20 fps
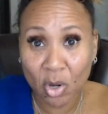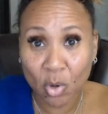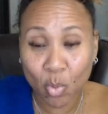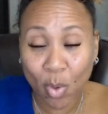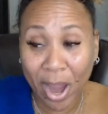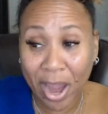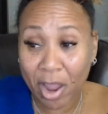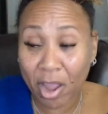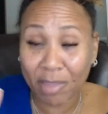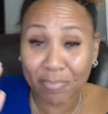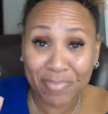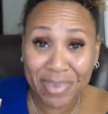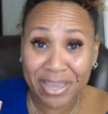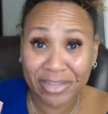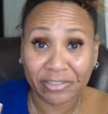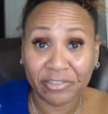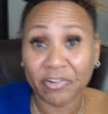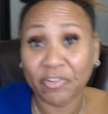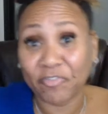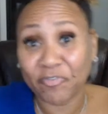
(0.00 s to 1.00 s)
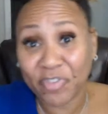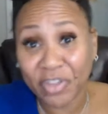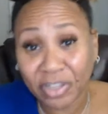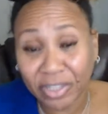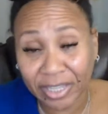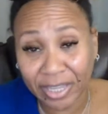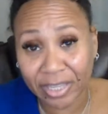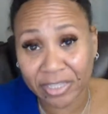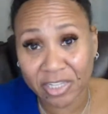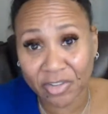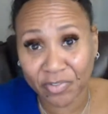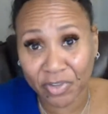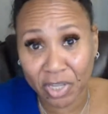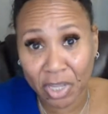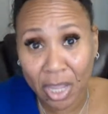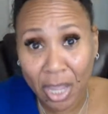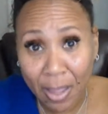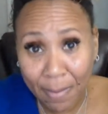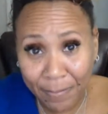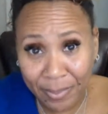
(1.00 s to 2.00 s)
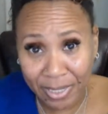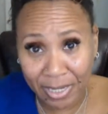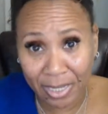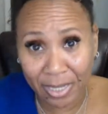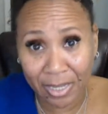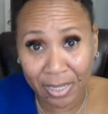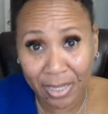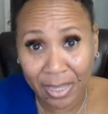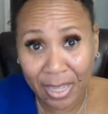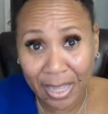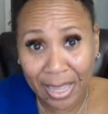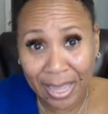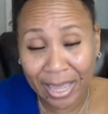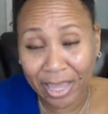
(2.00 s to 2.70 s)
right, on being an affiliate of a company